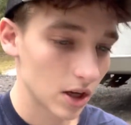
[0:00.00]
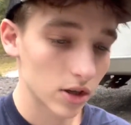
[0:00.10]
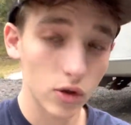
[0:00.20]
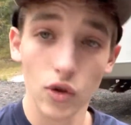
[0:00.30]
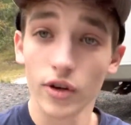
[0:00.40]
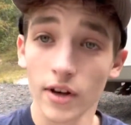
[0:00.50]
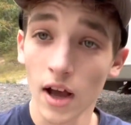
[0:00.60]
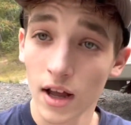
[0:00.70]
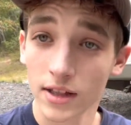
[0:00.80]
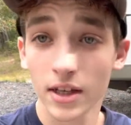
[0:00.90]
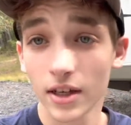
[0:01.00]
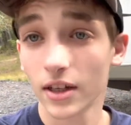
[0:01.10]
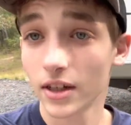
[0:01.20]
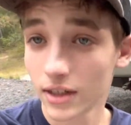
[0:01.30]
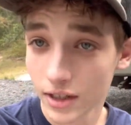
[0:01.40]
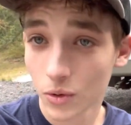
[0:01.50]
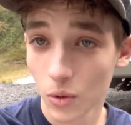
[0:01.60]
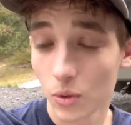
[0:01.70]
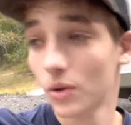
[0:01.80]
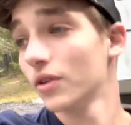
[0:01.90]
they're not
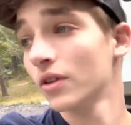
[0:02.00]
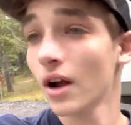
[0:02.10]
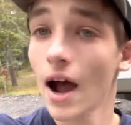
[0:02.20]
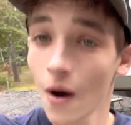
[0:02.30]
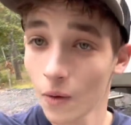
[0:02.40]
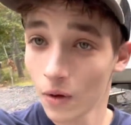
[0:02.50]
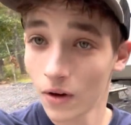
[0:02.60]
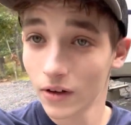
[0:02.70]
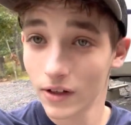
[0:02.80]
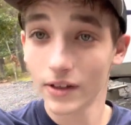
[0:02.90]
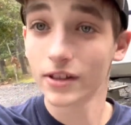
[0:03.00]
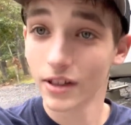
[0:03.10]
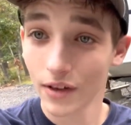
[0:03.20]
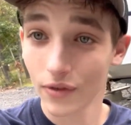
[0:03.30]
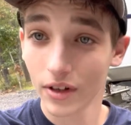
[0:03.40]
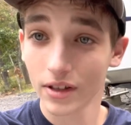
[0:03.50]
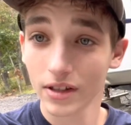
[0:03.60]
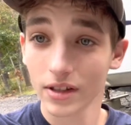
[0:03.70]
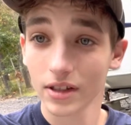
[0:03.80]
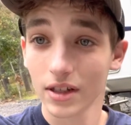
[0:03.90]
illegal, they're outlawed. There's a
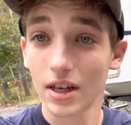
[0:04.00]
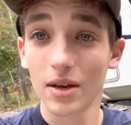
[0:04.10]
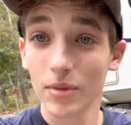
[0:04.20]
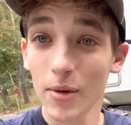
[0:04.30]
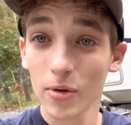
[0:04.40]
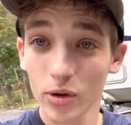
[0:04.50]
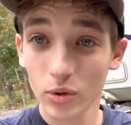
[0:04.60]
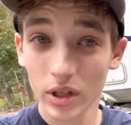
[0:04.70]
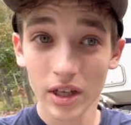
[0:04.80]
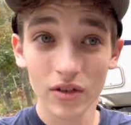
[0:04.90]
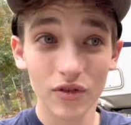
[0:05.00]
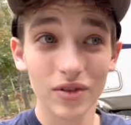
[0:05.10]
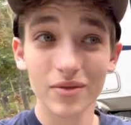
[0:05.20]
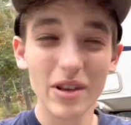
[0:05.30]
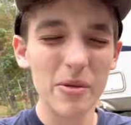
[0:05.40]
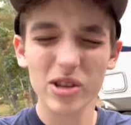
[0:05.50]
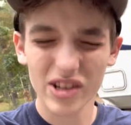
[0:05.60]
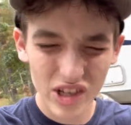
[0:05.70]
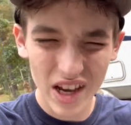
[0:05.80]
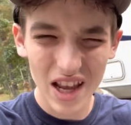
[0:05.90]
difference. Maybe where you live, maybe there's a
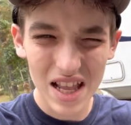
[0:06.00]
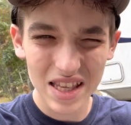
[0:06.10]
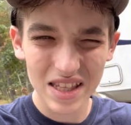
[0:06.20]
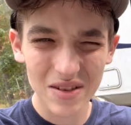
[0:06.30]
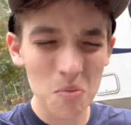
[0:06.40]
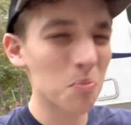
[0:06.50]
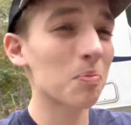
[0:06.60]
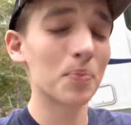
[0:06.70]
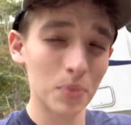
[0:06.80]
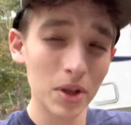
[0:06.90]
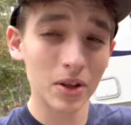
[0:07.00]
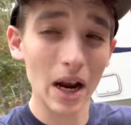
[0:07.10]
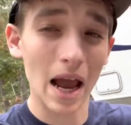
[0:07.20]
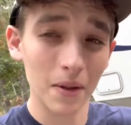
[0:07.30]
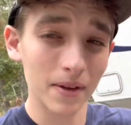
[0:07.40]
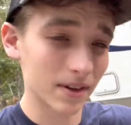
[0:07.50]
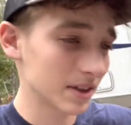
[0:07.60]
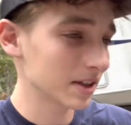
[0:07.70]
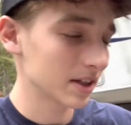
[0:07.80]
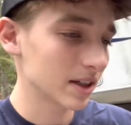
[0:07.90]
chance, but they're outlawed.
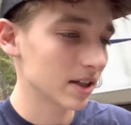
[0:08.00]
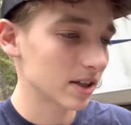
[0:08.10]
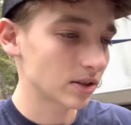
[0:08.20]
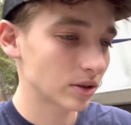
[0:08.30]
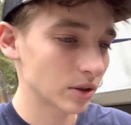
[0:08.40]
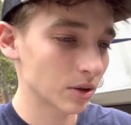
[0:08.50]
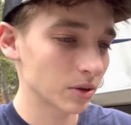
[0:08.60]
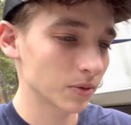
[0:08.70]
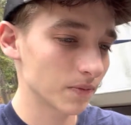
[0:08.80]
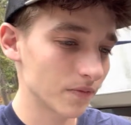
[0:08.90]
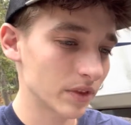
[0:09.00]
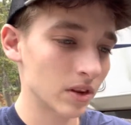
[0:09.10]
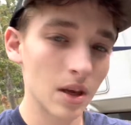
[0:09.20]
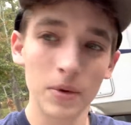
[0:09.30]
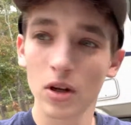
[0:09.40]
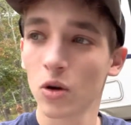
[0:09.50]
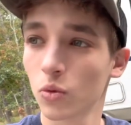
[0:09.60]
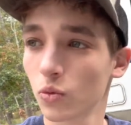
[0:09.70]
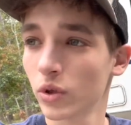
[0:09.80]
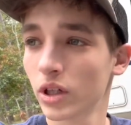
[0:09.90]
So let me know
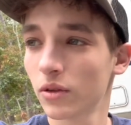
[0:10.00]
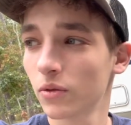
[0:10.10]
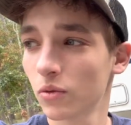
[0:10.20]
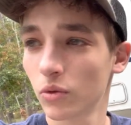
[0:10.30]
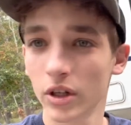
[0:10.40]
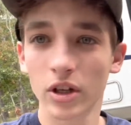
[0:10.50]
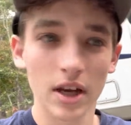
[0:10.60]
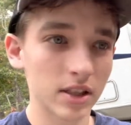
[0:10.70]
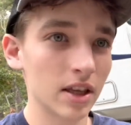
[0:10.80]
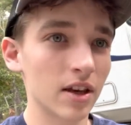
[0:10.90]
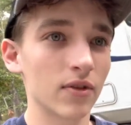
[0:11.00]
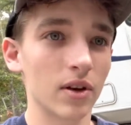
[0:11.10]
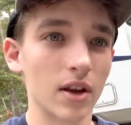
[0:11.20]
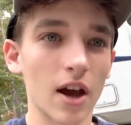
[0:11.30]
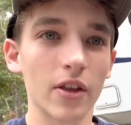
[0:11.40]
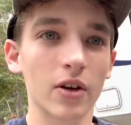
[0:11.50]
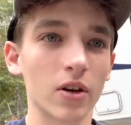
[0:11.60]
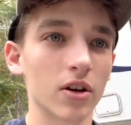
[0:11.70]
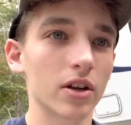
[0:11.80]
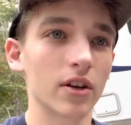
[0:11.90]
where you guys live and how they
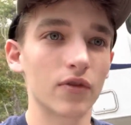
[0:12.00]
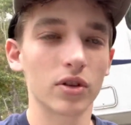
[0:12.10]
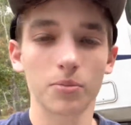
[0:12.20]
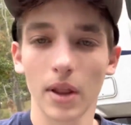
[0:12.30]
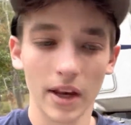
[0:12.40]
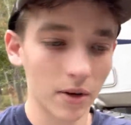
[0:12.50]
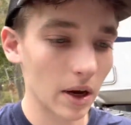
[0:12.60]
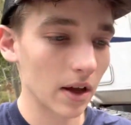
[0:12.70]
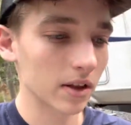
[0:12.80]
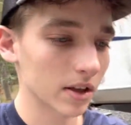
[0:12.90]
are, if there's plenty around.